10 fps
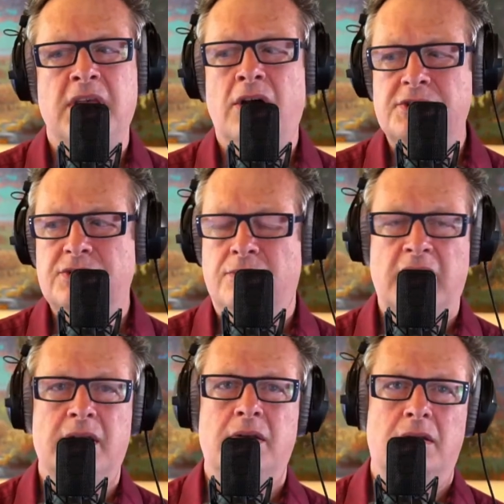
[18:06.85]
He also
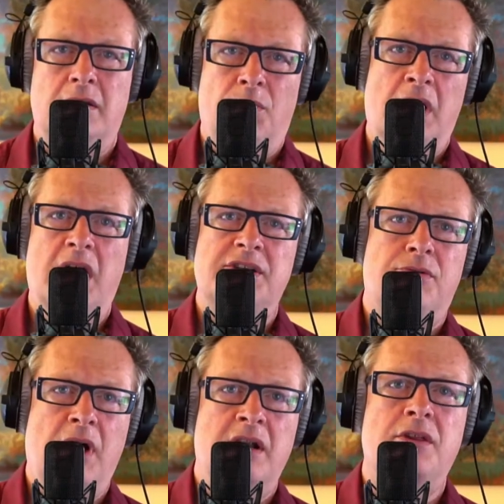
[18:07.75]
then went on
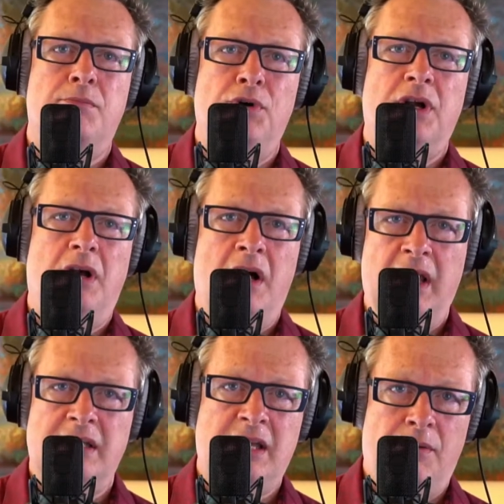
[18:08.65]
to write another book
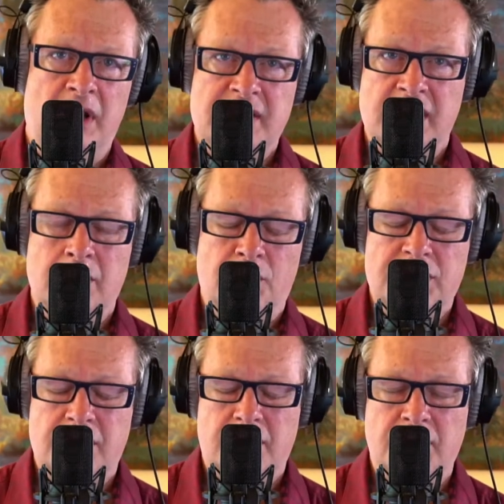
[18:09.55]
on anti-racism,
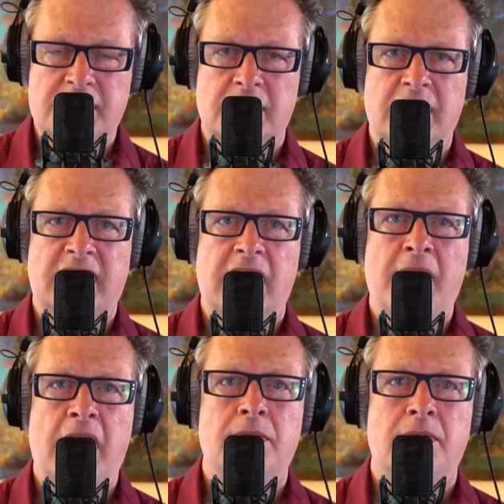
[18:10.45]
which recently
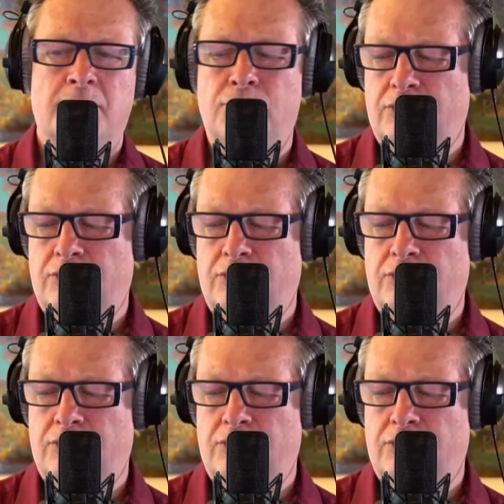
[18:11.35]
came out,